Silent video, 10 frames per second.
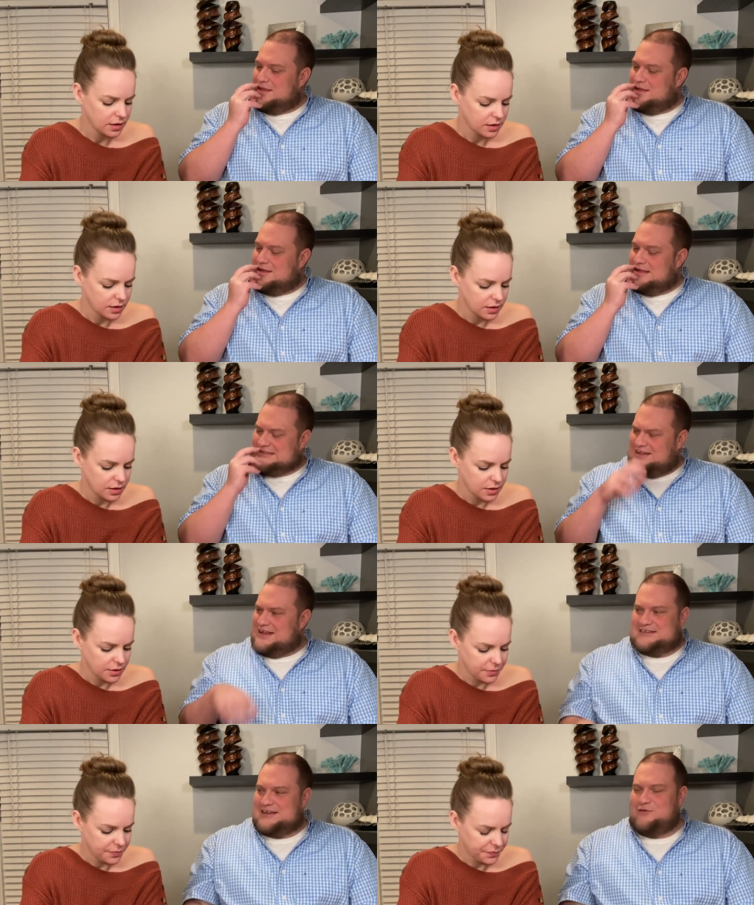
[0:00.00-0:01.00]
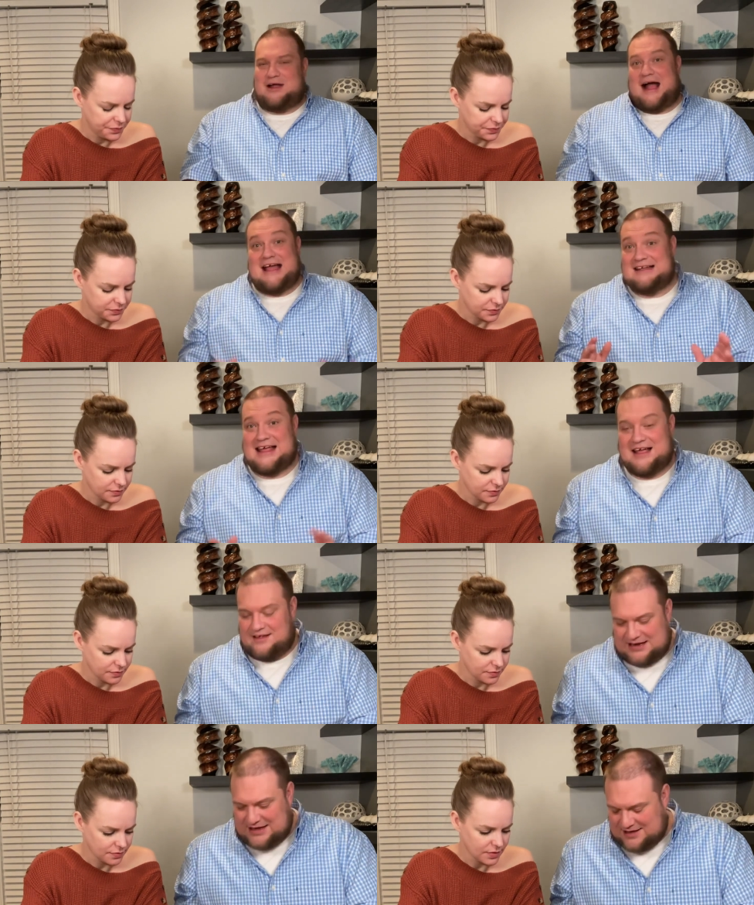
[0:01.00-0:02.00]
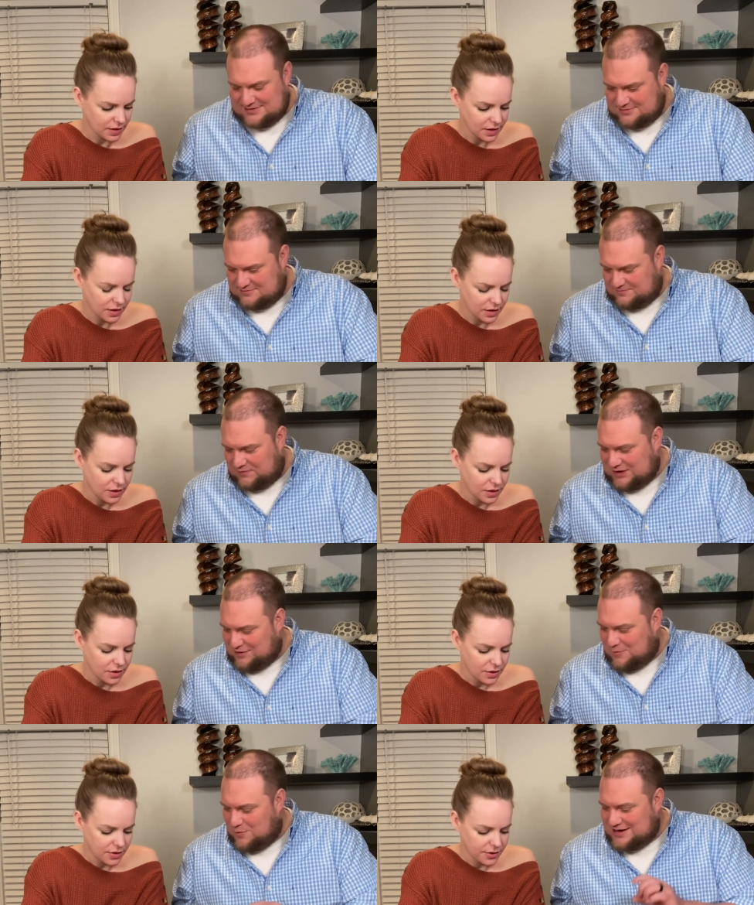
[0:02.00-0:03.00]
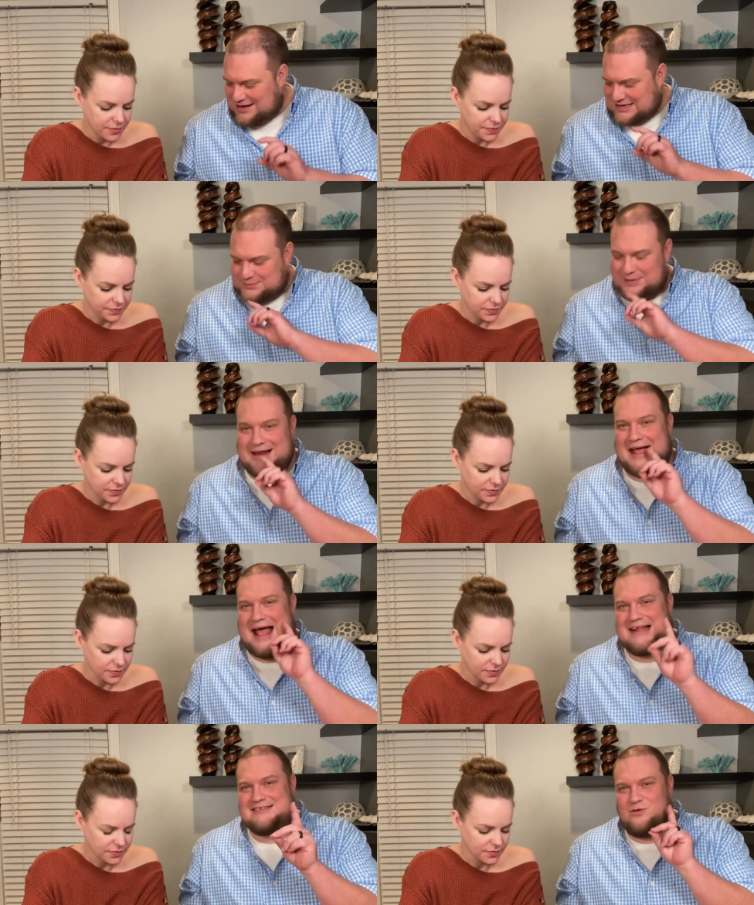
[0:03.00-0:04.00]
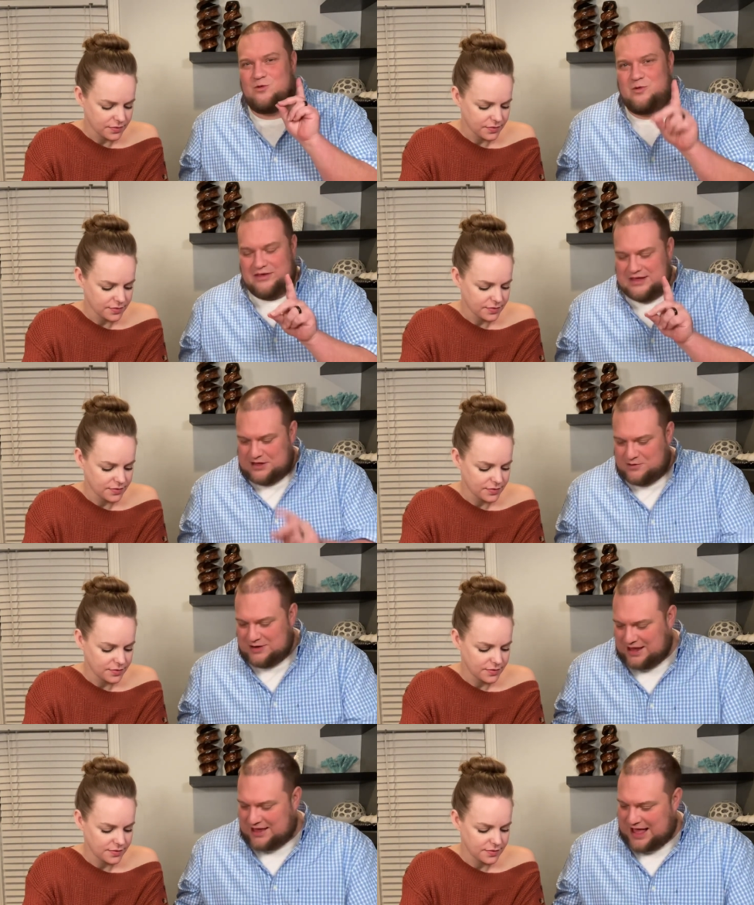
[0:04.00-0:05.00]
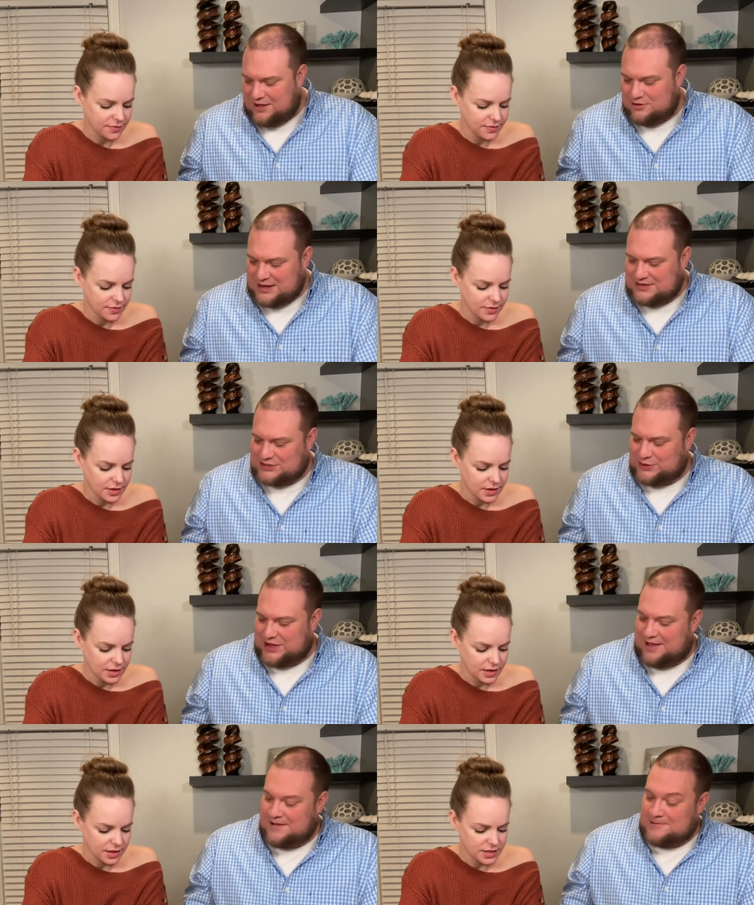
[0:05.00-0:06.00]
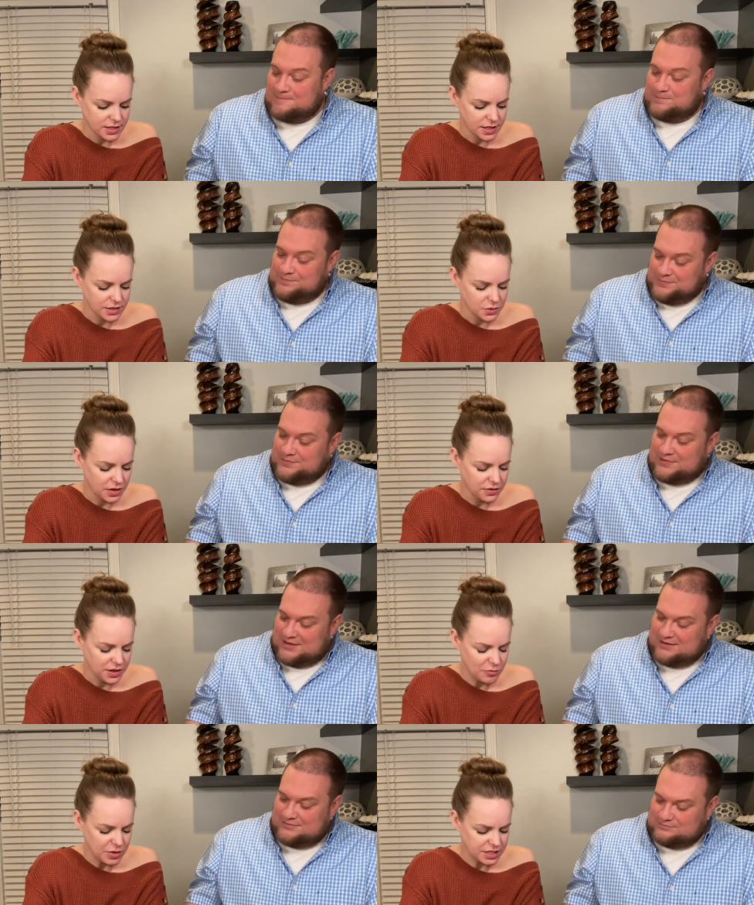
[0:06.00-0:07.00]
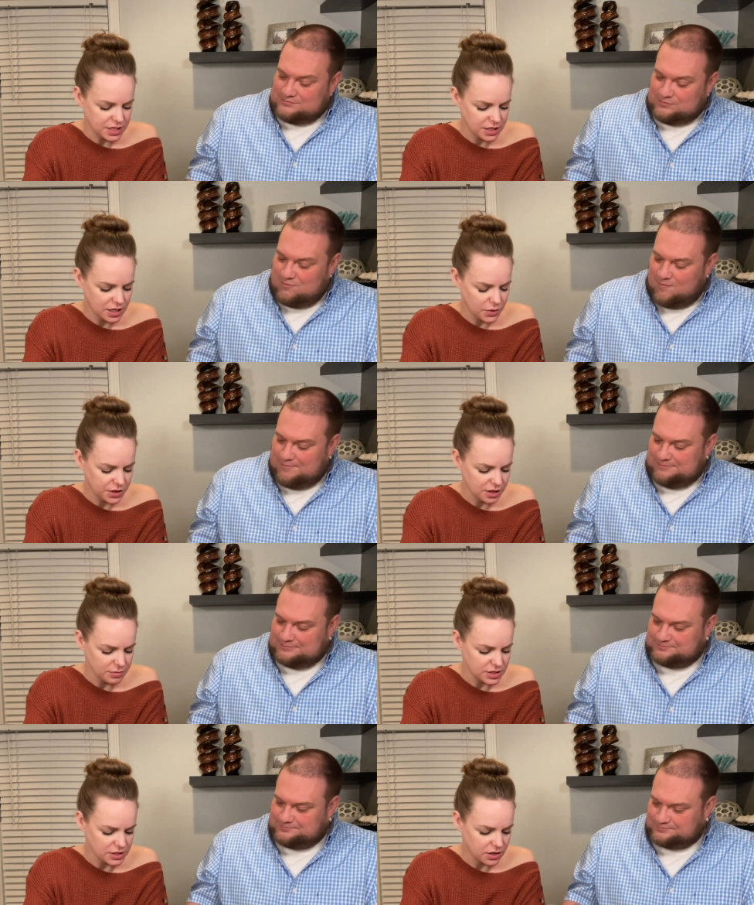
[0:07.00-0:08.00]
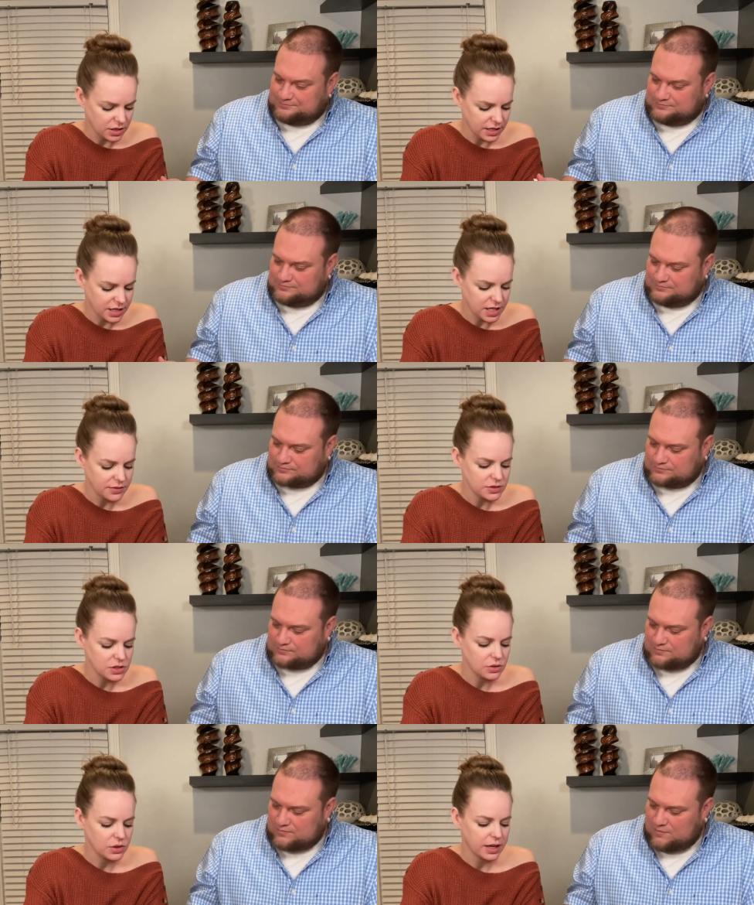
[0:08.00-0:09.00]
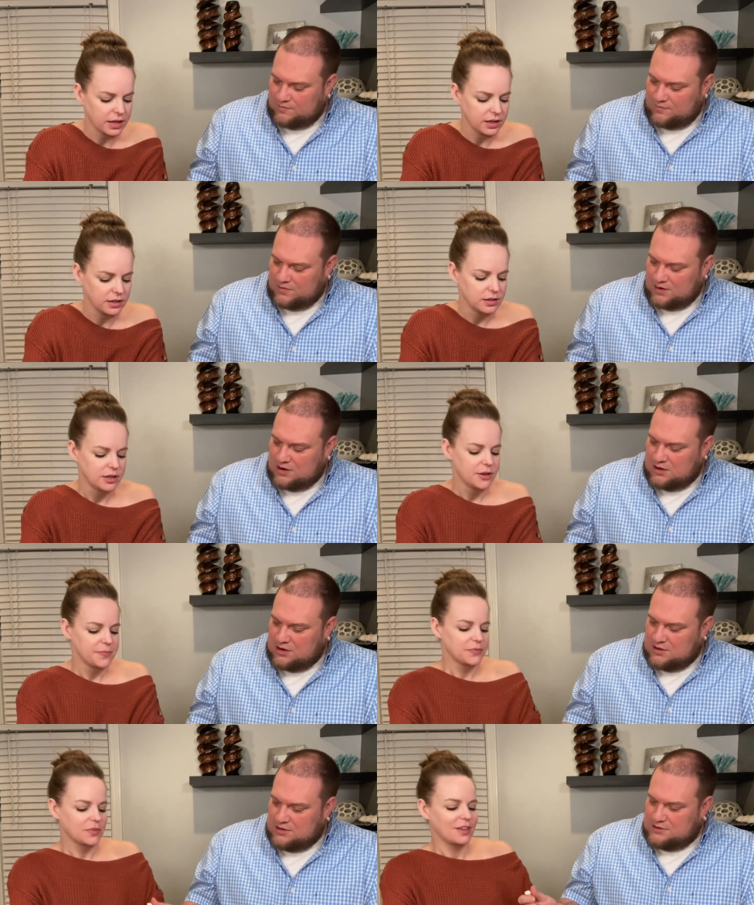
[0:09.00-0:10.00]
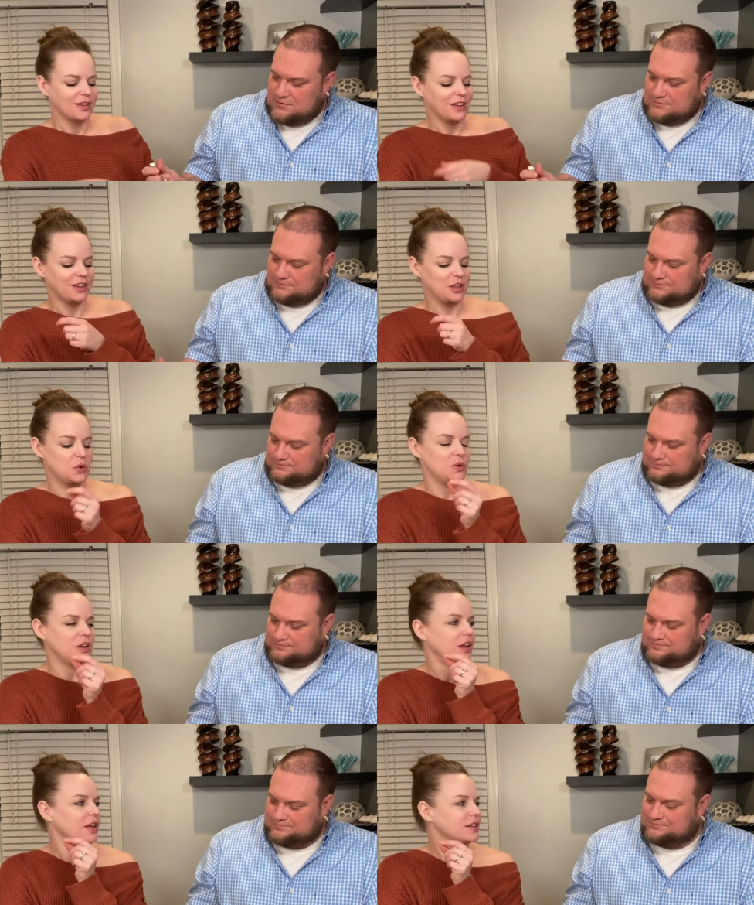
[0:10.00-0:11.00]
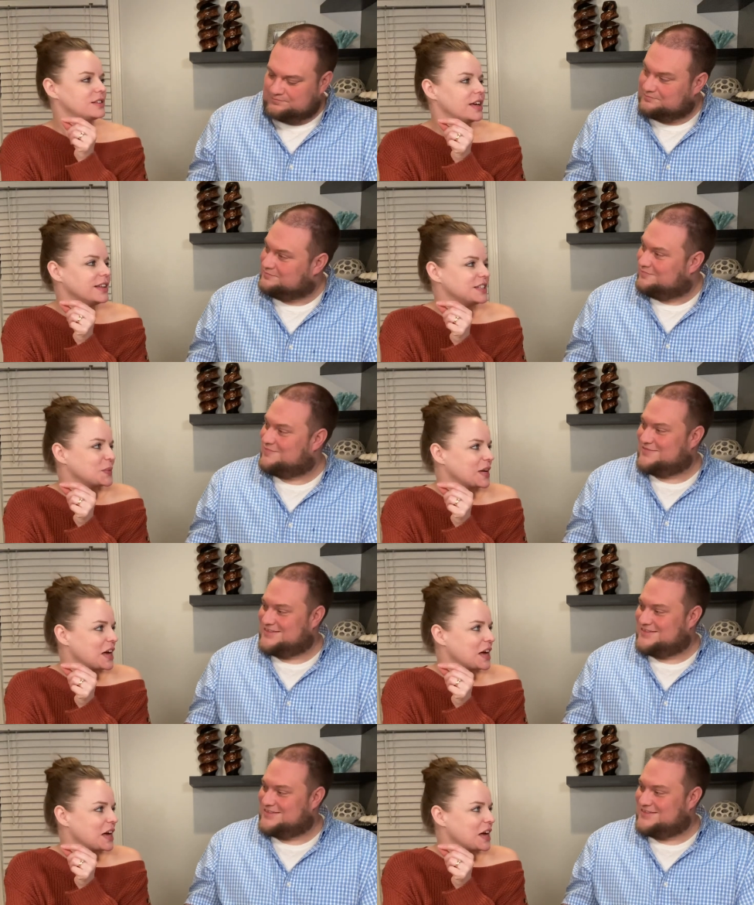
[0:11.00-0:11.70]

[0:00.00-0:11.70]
Speaker 1: it's a, it's different. I can't I can't figure out what it is, but it adds a really unique element to it.
Speaker 2: It does. Whatever they've mixed in here with the masala, it gives you like a a unique taste that we haven't